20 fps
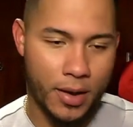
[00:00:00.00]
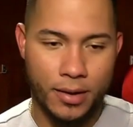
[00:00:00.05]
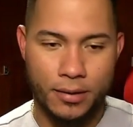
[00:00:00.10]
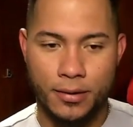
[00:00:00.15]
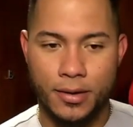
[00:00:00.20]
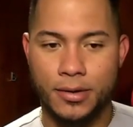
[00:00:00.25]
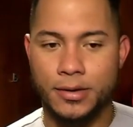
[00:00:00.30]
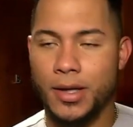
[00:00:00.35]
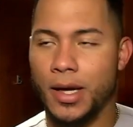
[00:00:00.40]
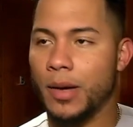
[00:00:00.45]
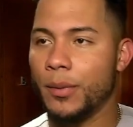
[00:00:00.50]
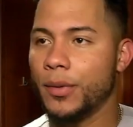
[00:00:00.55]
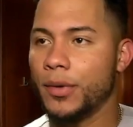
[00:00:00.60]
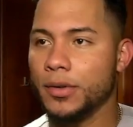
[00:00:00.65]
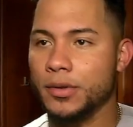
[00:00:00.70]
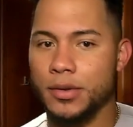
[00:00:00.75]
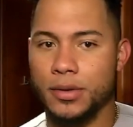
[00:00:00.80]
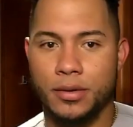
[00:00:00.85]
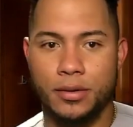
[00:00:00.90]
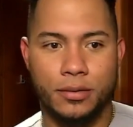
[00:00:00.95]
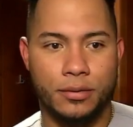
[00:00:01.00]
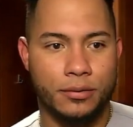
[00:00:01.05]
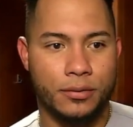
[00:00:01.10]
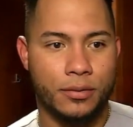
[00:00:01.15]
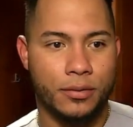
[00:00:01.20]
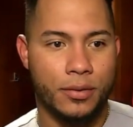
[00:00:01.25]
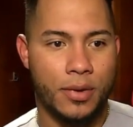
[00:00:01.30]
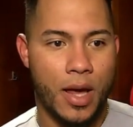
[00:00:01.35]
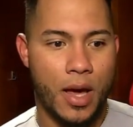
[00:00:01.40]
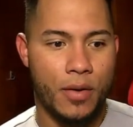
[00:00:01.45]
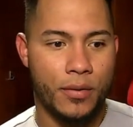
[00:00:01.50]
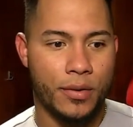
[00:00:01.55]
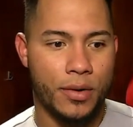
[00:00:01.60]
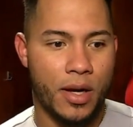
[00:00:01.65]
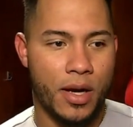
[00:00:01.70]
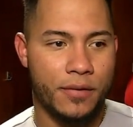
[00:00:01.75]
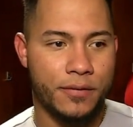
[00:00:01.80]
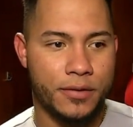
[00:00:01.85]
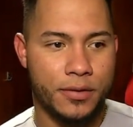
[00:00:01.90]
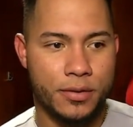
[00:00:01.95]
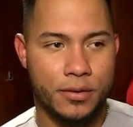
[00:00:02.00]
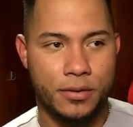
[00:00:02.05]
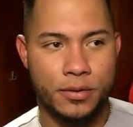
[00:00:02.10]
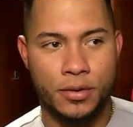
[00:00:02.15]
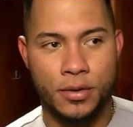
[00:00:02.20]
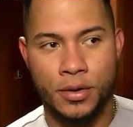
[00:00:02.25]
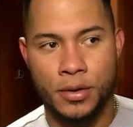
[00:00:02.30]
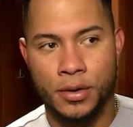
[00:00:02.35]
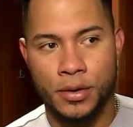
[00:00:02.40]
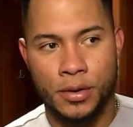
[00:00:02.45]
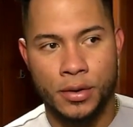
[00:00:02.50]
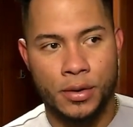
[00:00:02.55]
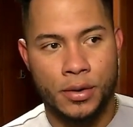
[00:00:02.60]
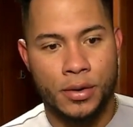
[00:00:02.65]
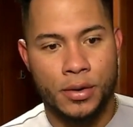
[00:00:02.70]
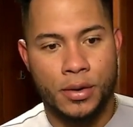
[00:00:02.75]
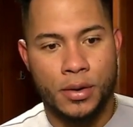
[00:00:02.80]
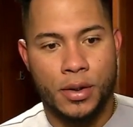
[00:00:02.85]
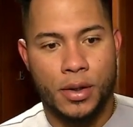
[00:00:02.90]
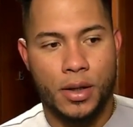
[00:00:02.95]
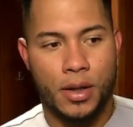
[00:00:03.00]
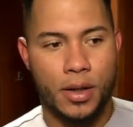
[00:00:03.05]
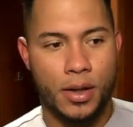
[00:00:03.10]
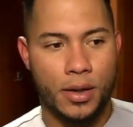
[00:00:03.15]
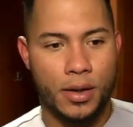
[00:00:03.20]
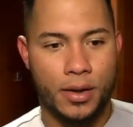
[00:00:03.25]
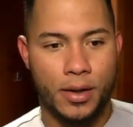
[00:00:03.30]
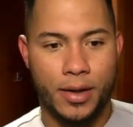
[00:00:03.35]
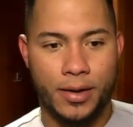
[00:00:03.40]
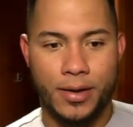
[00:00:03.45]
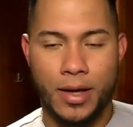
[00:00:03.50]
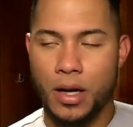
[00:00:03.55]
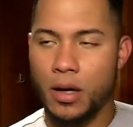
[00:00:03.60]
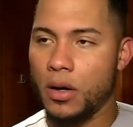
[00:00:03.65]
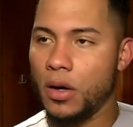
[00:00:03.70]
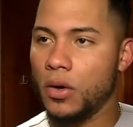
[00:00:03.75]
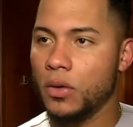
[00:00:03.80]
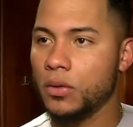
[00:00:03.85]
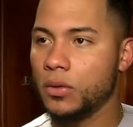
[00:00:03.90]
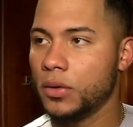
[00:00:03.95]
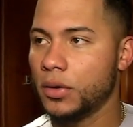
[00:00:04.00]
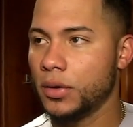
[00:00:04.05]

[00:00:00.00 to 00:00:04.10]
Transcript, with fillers: things happens, and now we have to uh, let that go.